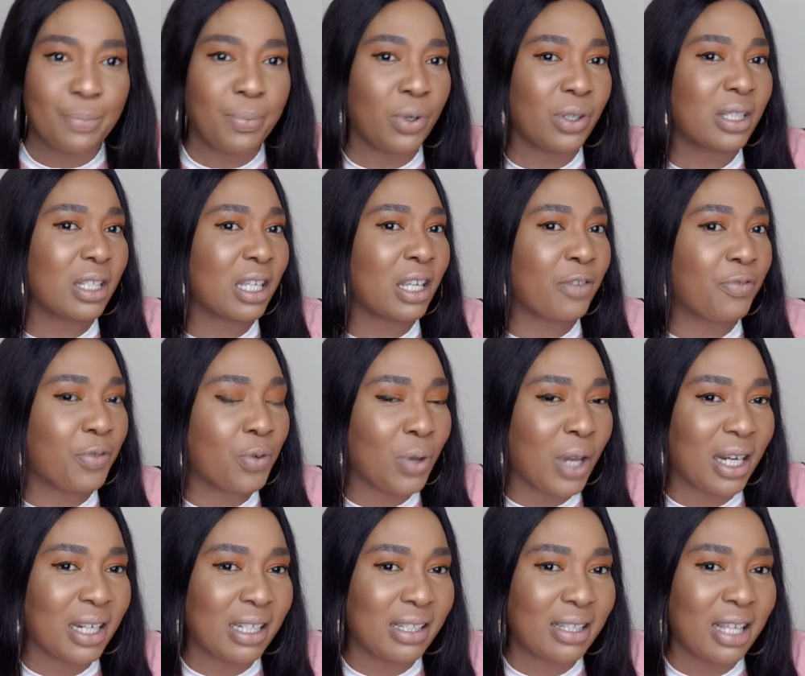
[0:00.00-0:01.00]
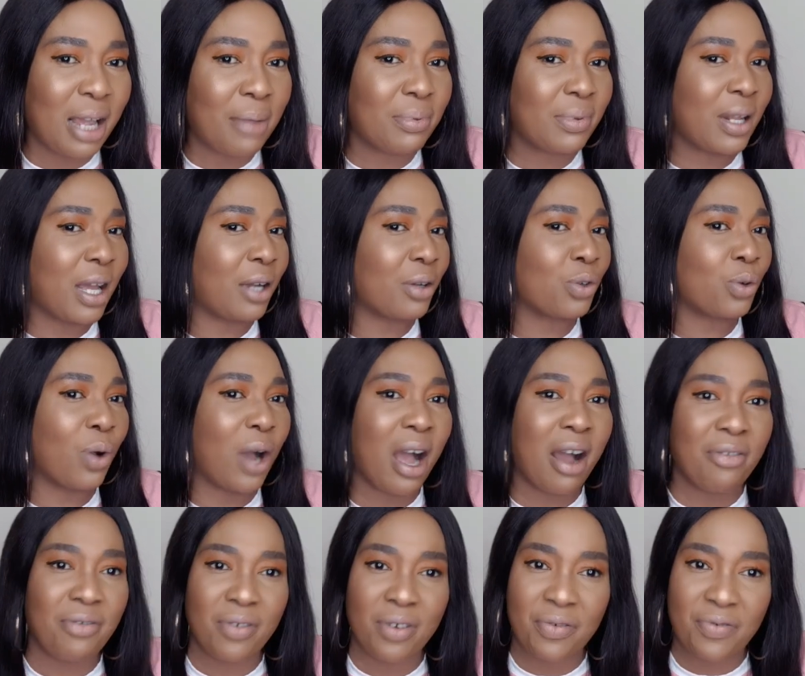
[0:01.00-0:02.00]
But if you are the type that you have